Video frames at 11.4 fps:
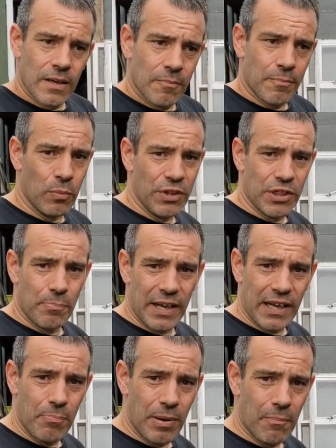But with the
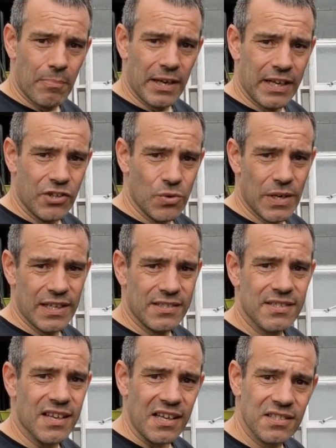bigger pump, I can do it in
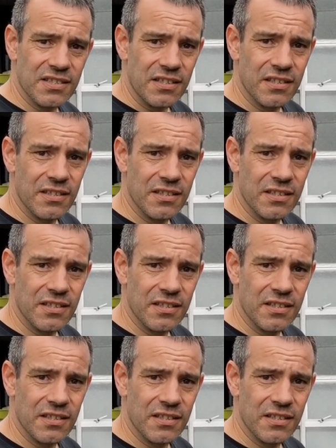6.